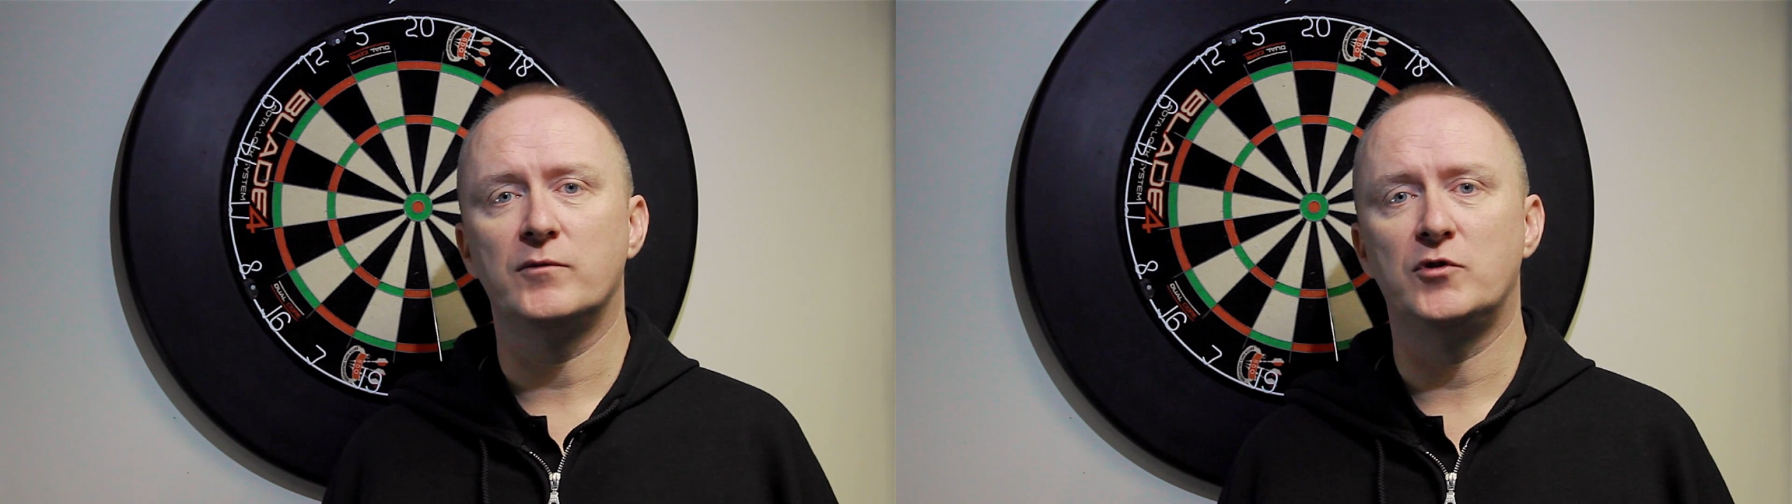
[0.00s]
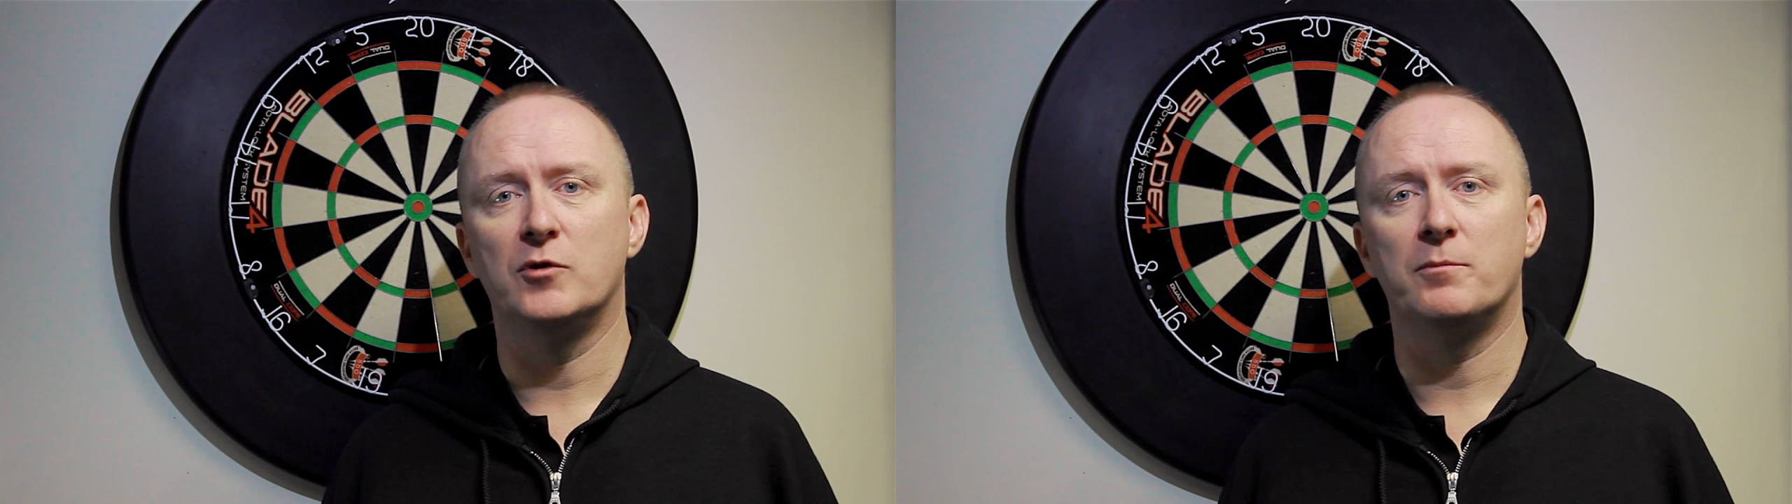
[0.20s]

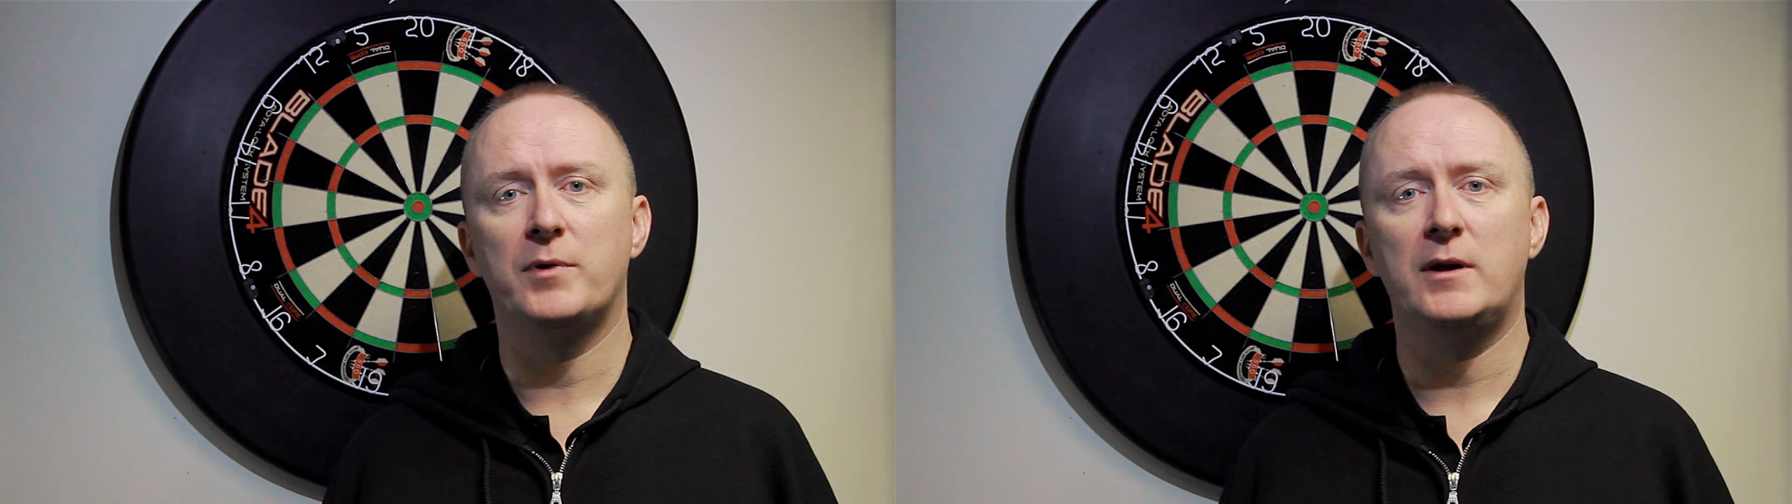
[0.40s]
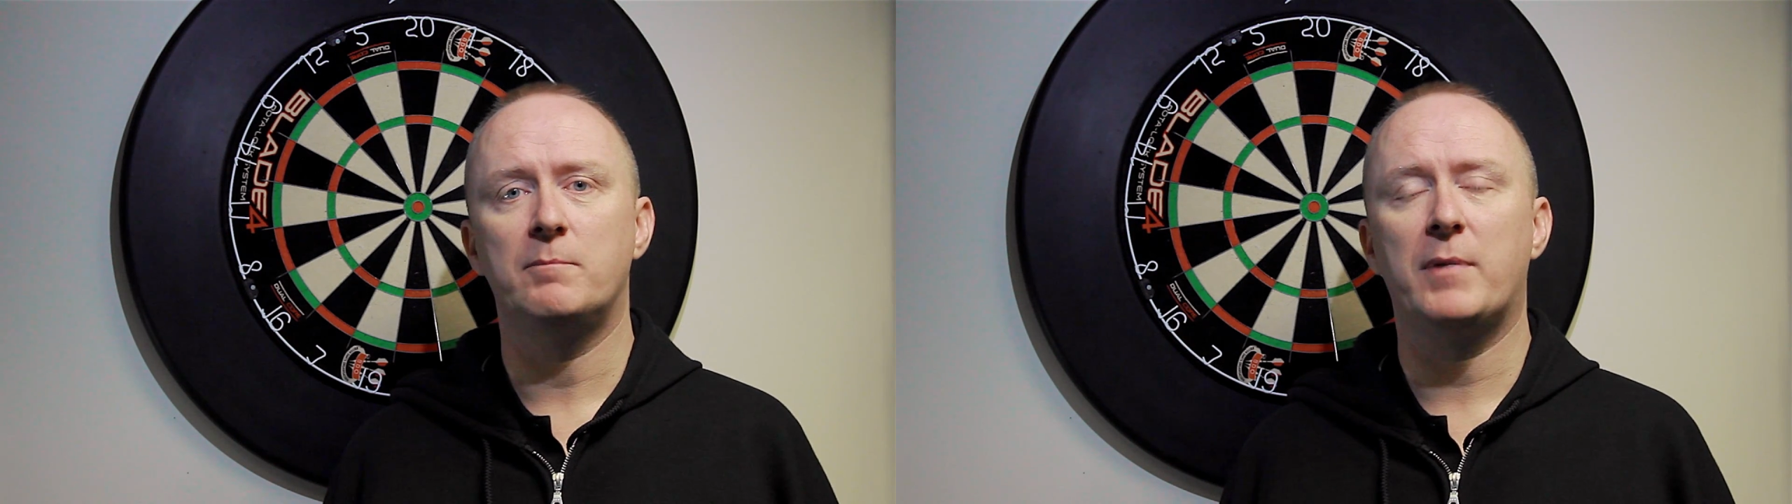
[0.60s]

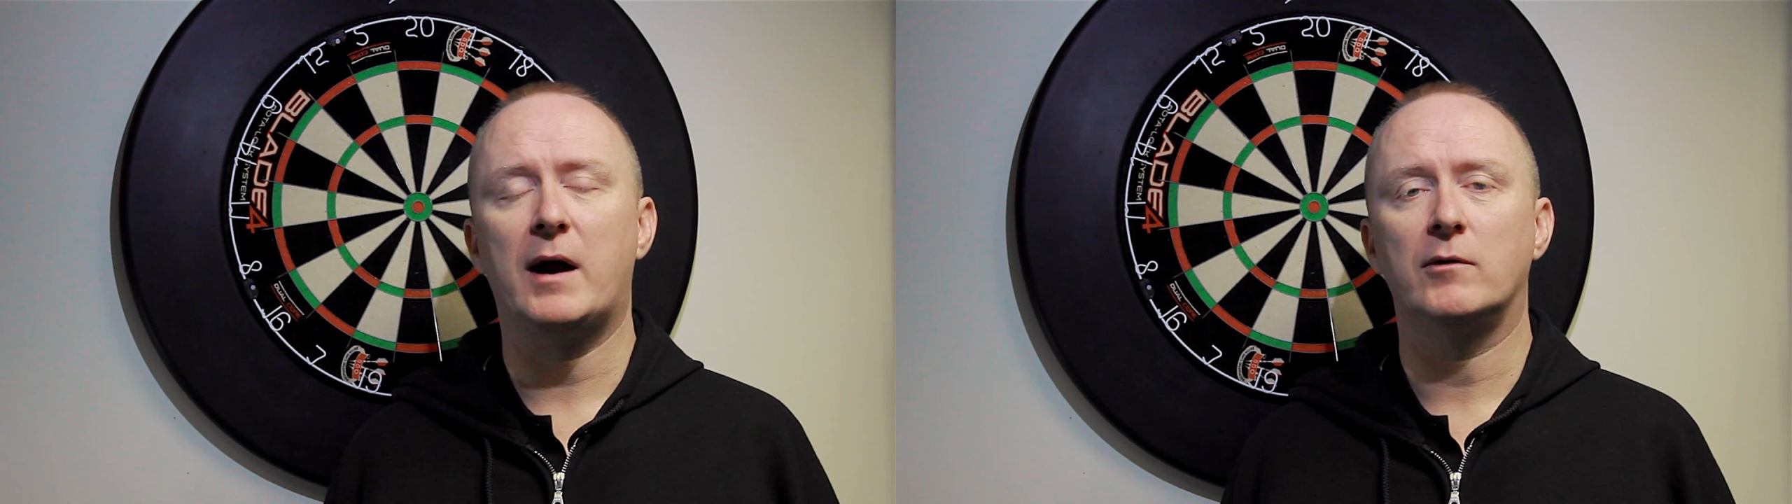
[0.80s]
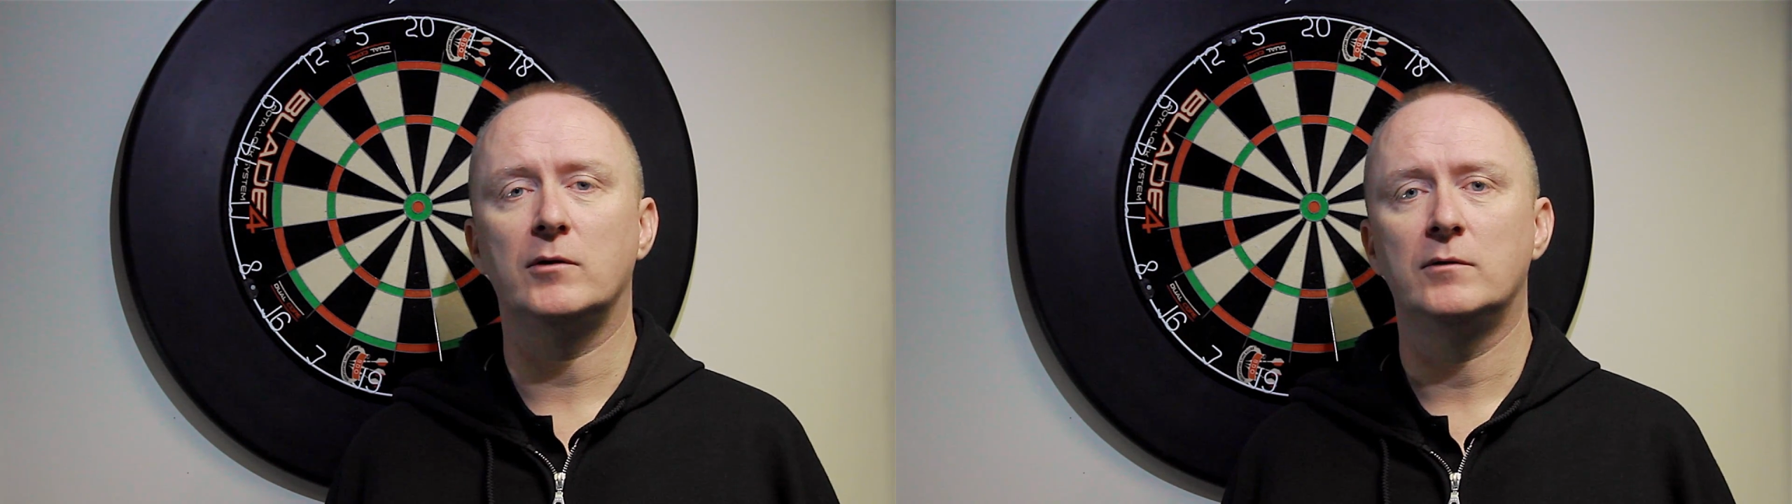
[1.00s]
dumpy
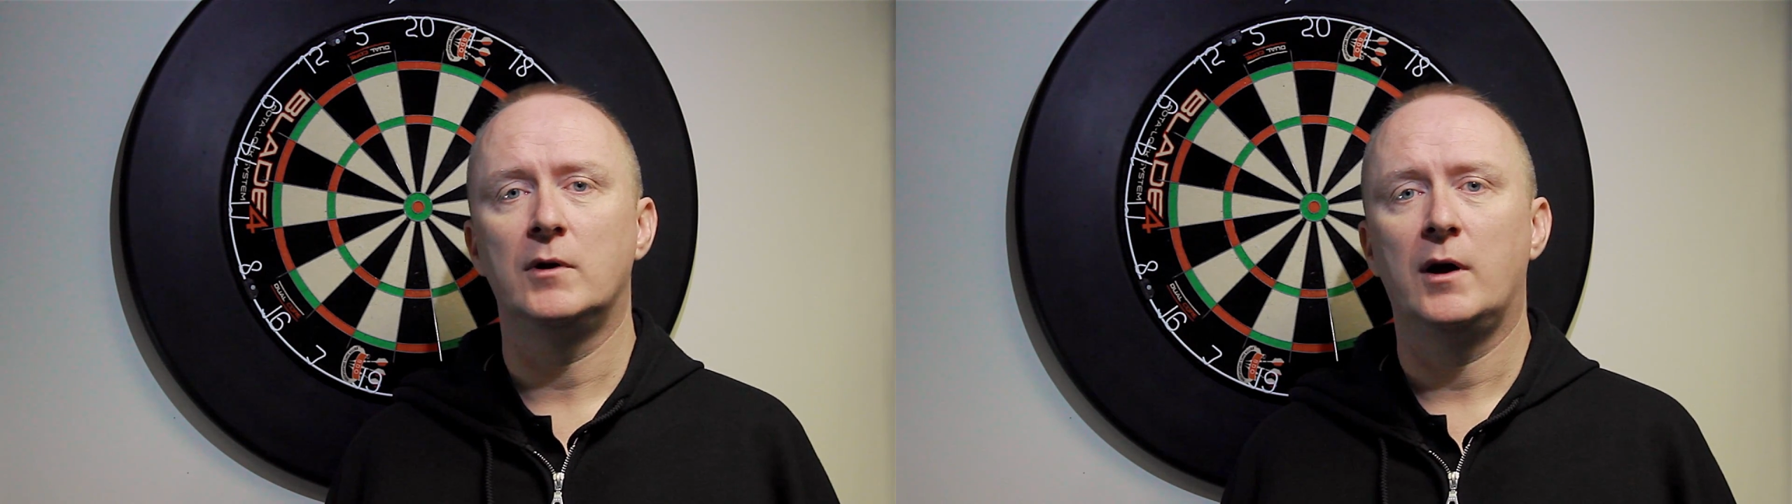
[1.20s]
barrel